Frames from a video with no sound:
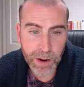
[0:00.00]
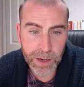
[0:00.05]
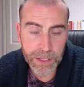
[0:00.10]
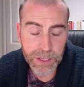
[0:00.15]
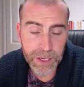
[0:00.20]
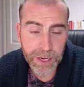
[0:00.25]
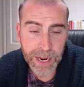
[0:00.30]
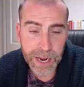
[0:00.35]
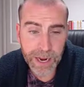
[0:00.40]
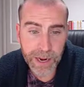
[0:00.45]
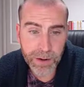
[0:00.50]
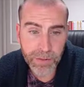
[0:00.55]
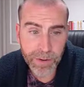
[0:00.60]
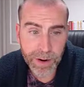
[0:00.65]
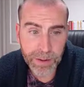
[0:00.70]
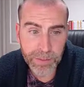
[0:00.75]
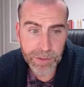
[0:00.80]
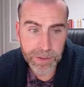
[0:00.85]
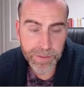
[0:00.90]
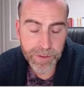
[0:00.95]
I took 8
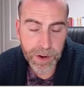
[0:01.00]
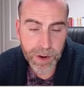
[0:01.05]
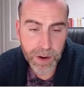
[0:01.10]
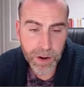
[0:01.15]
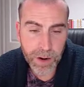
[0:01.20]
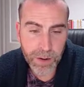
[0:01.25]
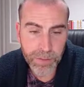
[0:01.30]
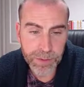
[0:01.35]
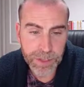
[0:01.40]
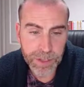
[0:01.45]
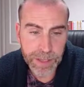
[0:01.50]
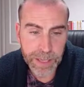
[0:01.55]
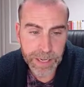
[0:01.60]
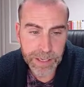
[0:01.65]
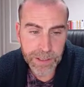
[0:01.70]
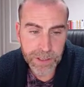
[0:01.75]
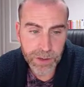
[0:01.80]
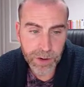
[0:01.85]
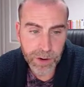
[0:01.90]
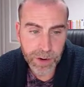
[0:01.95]
grams of carbs at
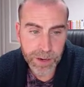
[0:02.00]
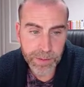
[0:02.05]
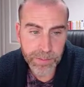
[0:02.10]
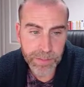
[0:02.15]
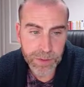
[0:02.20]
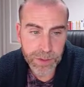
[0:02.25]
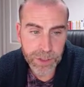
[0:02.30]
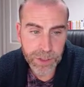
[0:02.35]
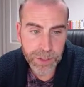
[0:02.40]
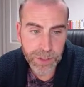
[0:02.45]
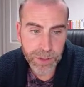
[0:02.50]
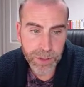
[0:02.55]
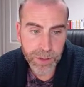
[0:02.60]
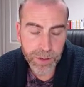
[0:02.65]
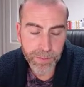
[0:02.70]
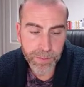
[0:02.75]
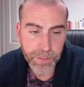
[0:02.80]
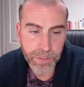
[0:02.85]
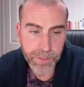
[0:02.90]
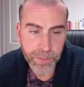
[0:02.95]
that time
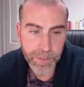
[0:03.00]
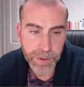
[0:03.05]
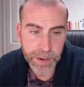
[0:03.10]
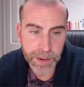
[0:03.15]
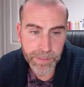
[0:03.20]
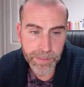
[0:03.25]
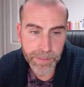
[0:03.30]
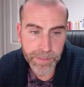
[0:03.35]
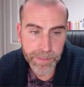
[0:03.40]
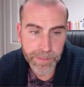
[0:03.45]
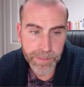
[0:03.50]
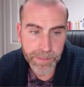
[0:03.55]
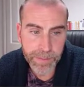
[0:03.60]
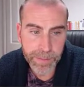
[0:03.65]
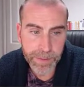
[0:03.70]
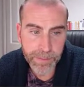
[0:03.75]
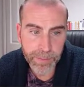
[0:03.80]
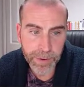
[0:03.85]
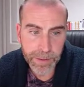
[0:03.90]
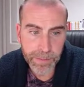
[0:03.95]
to bring
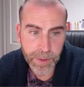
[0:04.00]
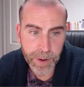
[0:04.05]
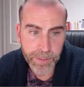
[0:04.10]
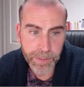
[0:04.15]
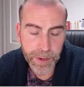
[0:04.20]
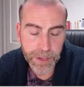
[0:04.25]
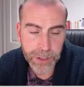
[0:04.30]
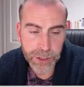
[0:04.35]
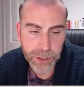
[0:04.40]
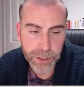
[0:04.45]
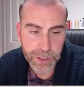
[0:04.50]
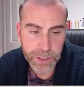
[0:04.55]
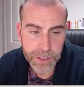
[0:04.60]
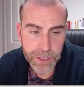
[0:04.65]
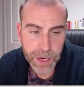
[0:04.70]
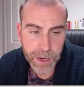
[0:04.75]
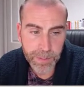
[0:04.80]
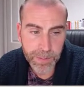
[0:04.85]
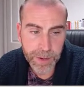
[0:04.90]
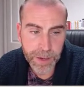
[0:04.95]
my blood
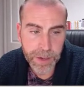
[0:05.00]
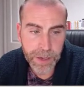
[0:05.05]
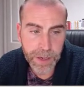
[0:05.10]
sugars up.